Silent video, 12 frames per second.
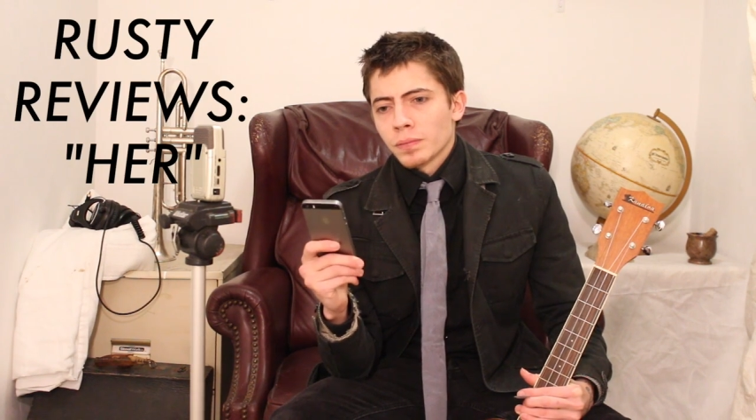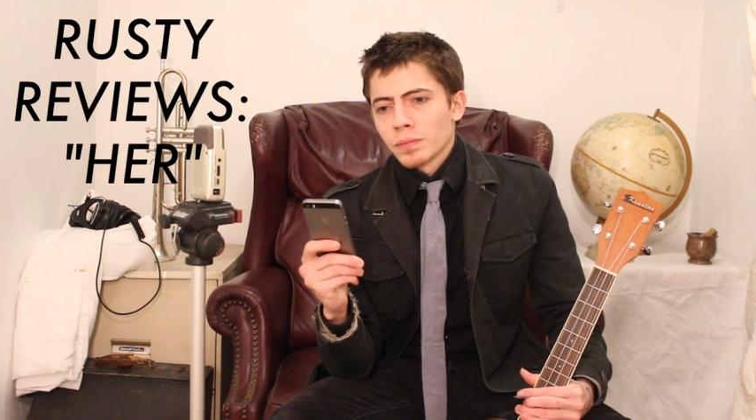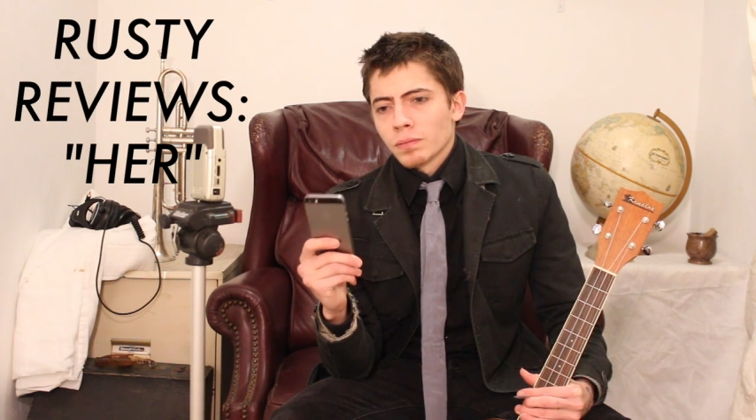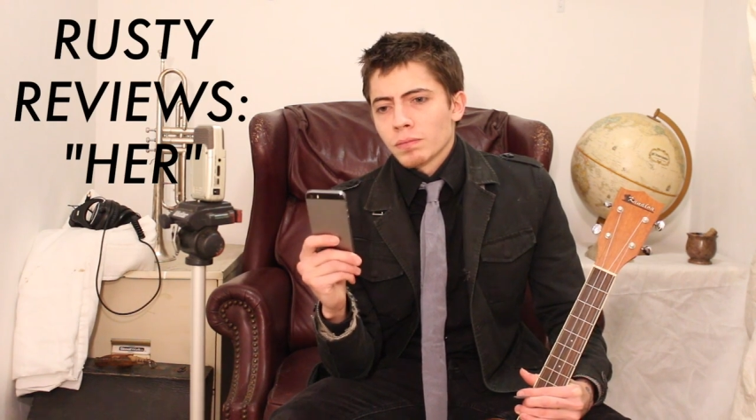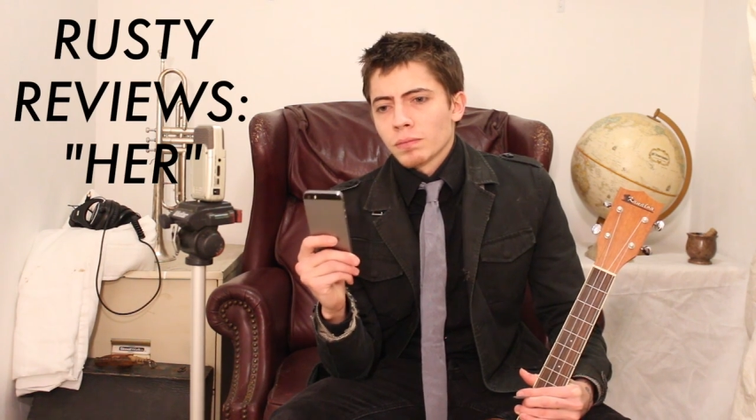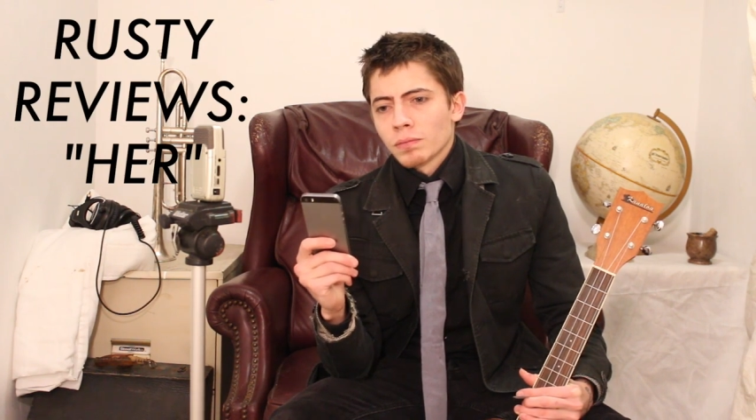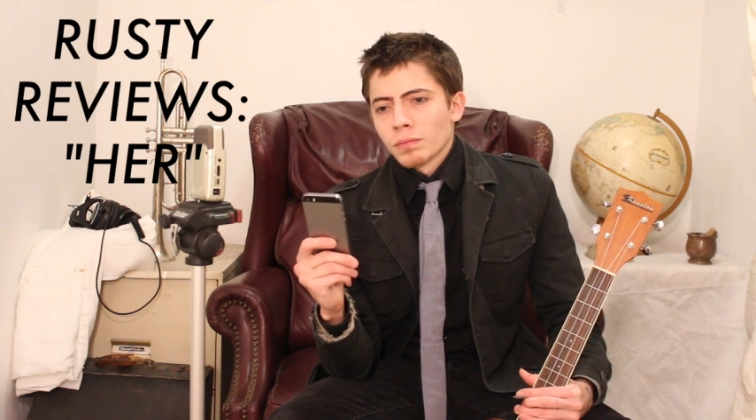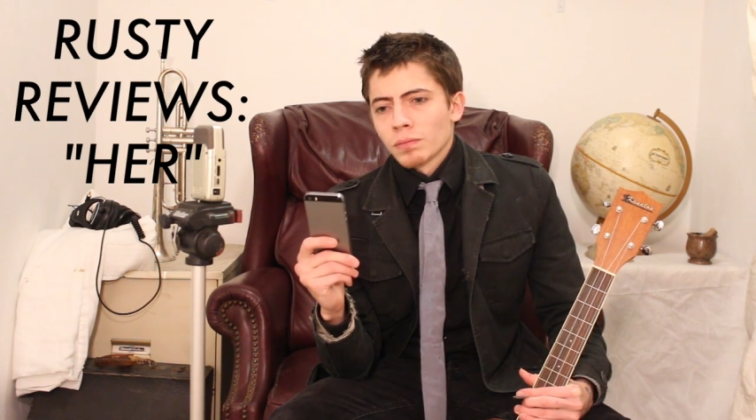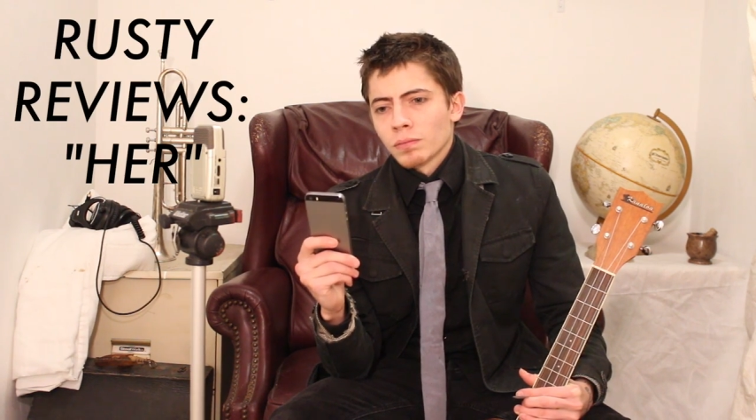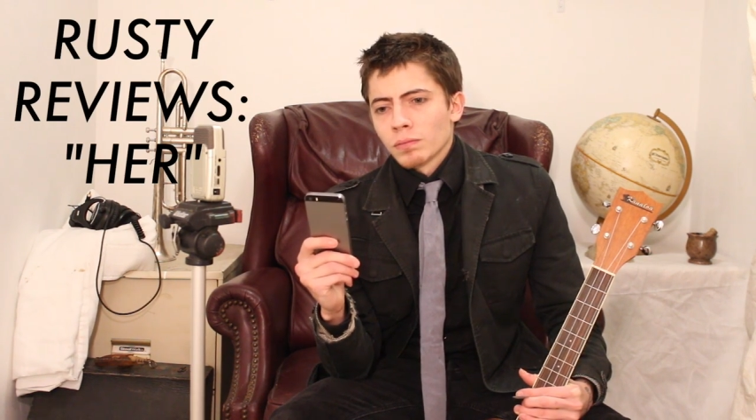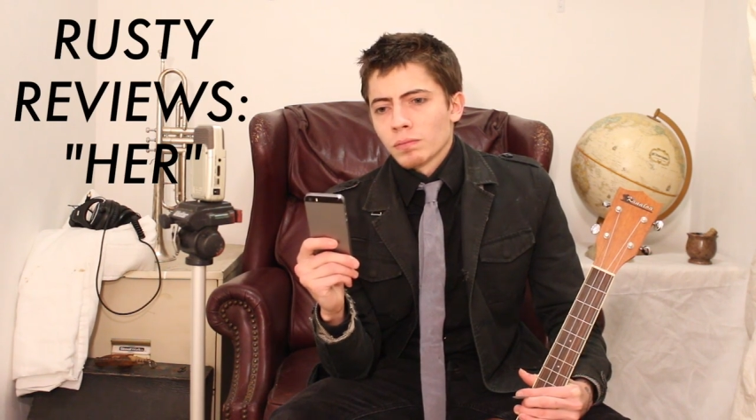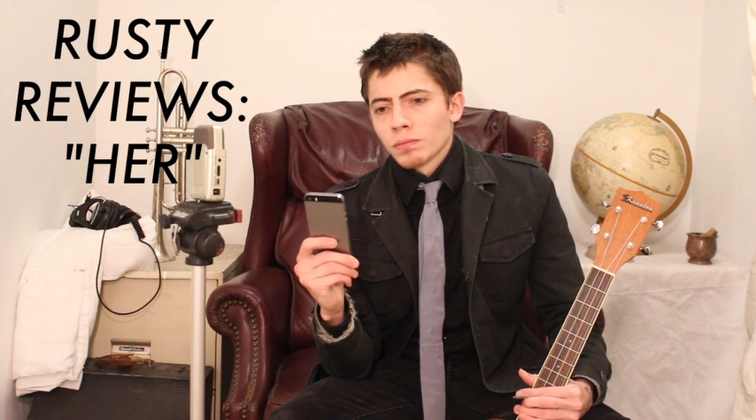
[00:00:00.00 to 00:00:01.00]

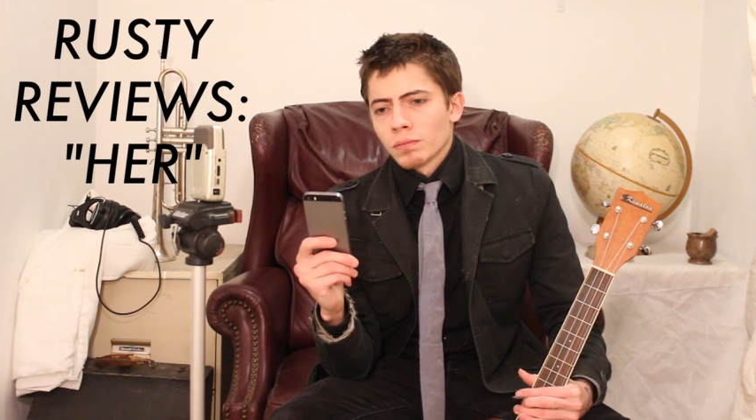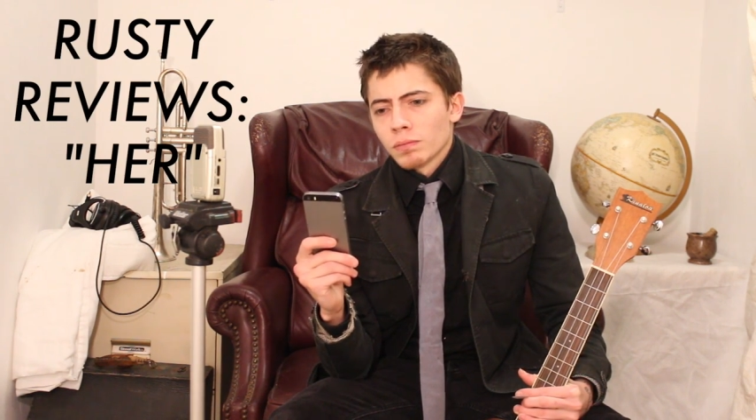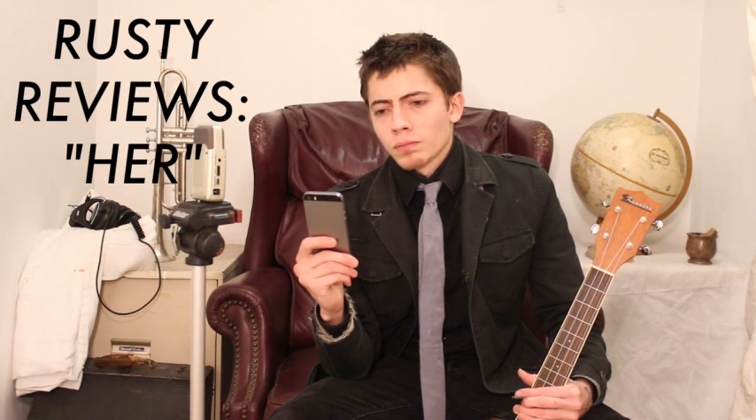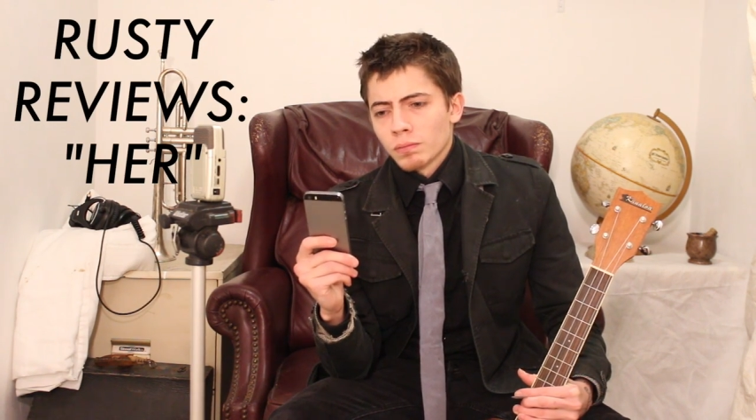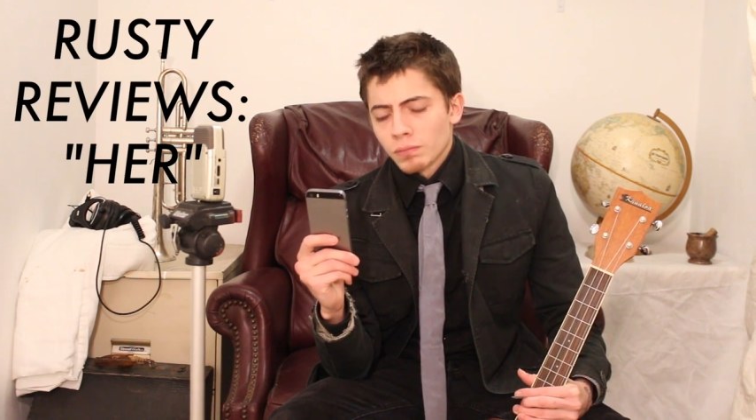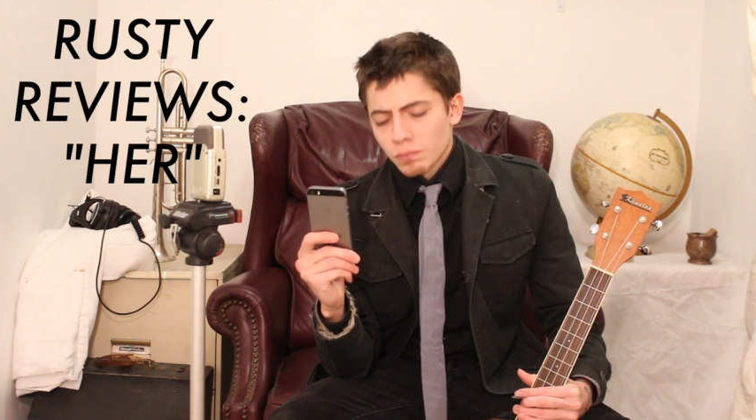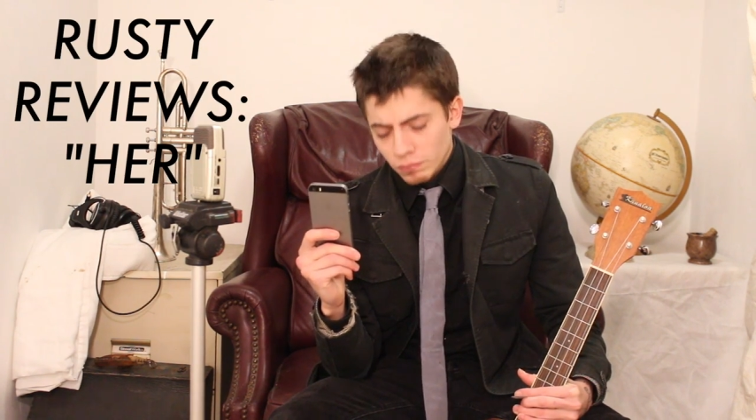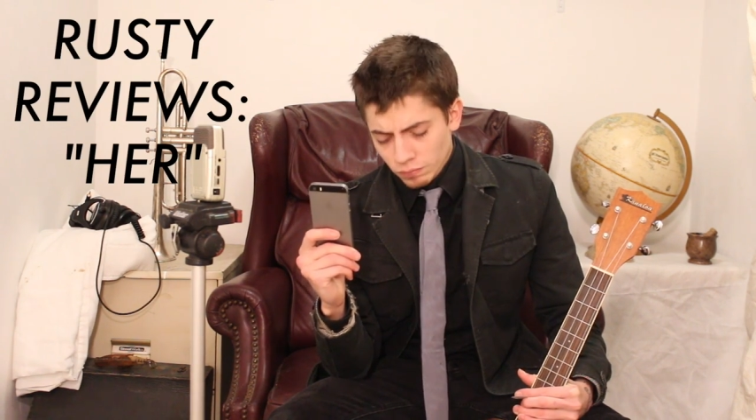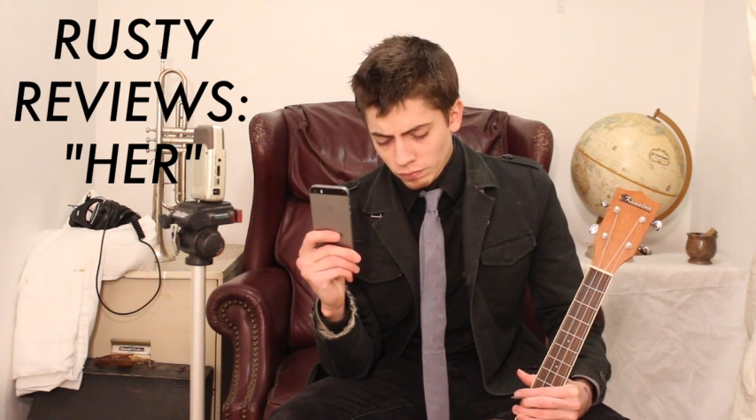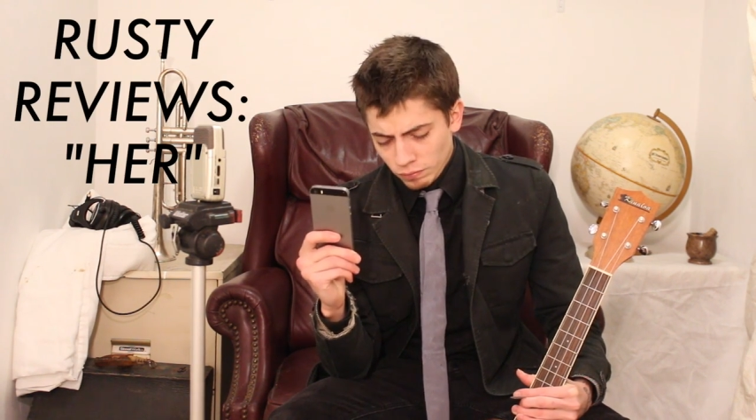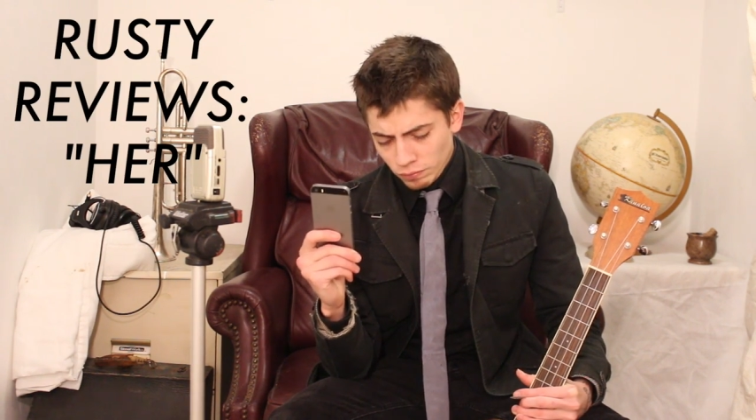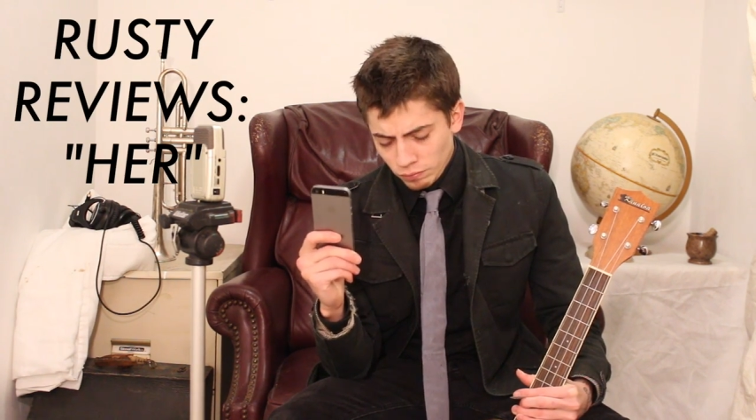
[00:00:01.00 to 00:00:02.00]
Unfortunately, no one
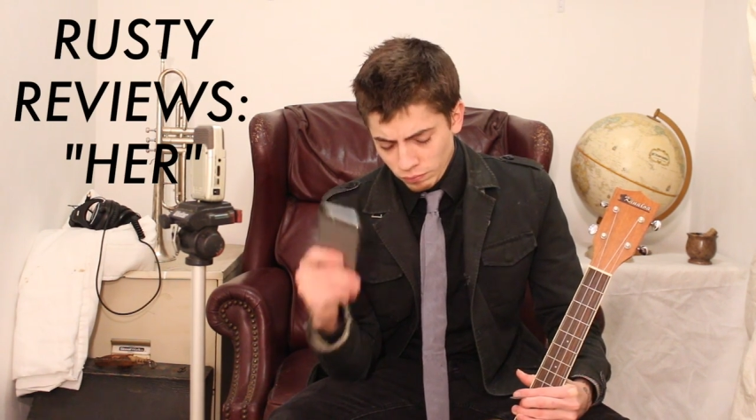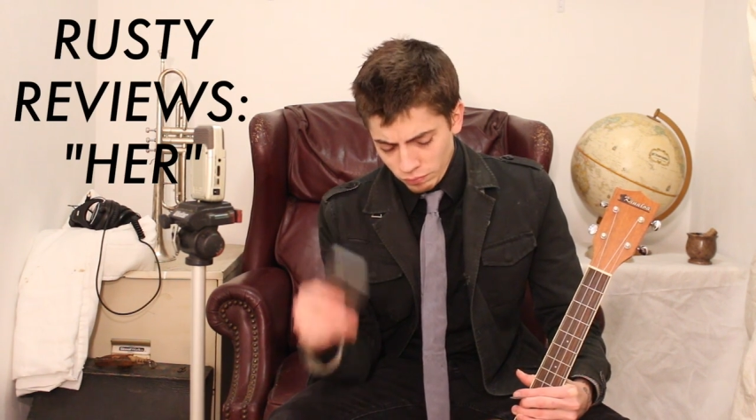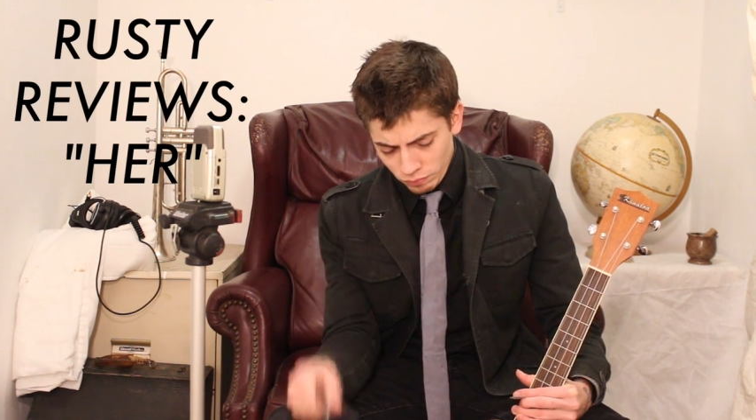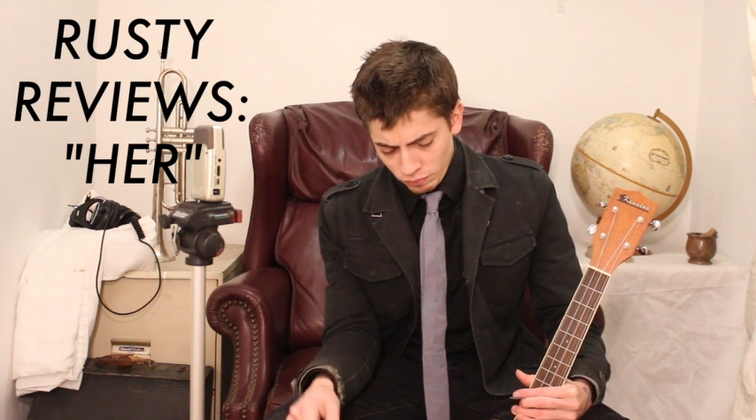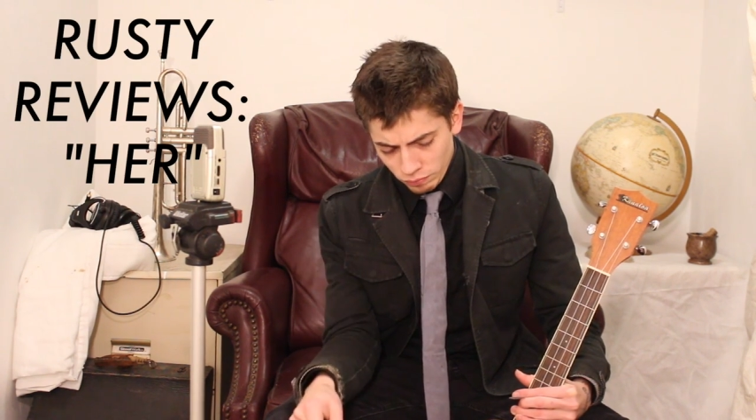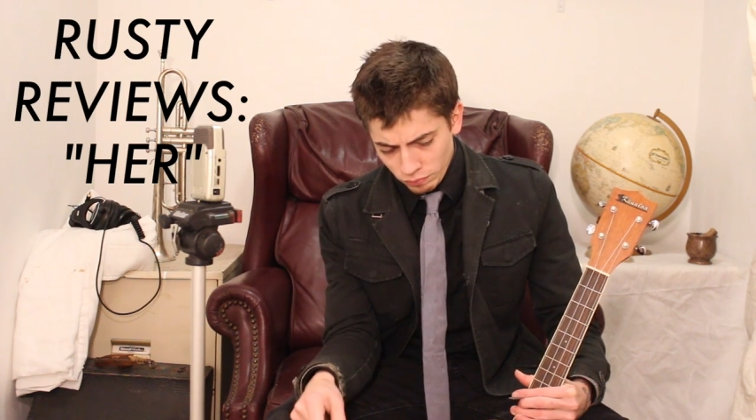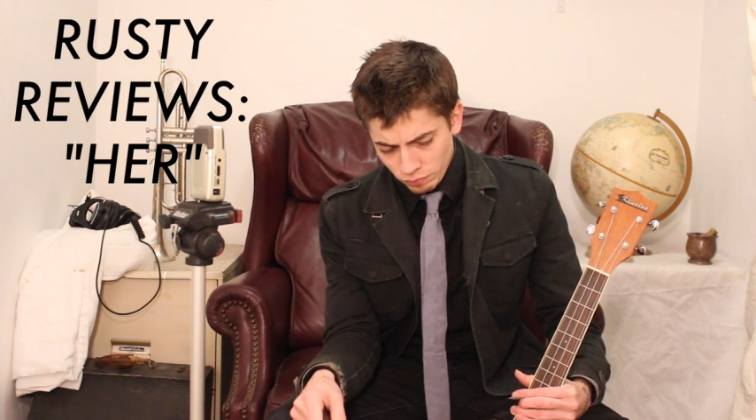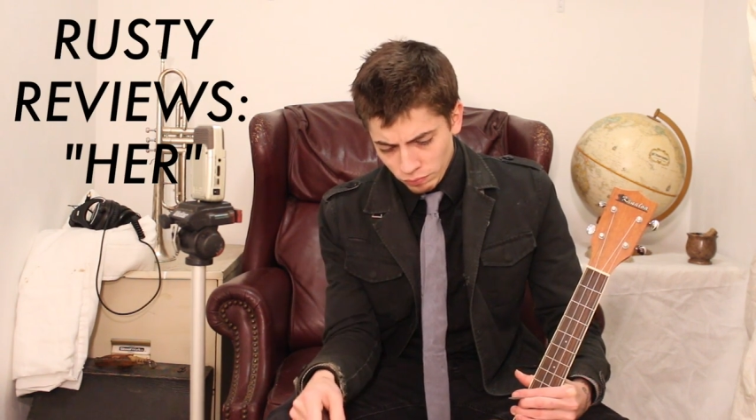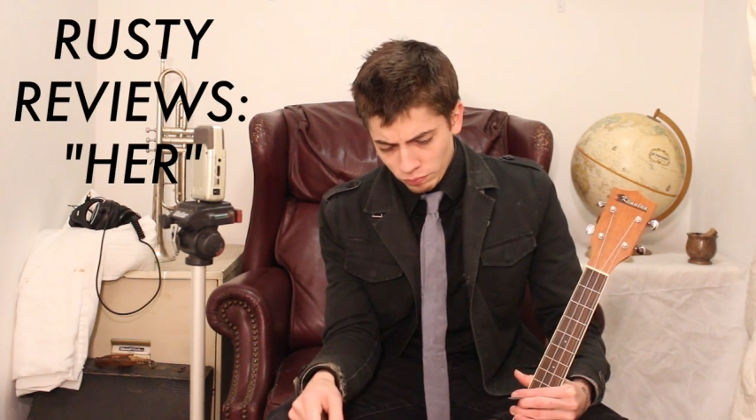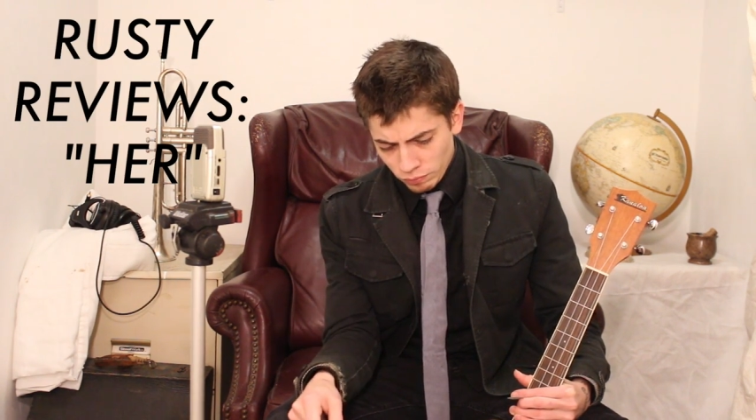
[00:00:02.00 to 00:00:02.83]
will ever love you.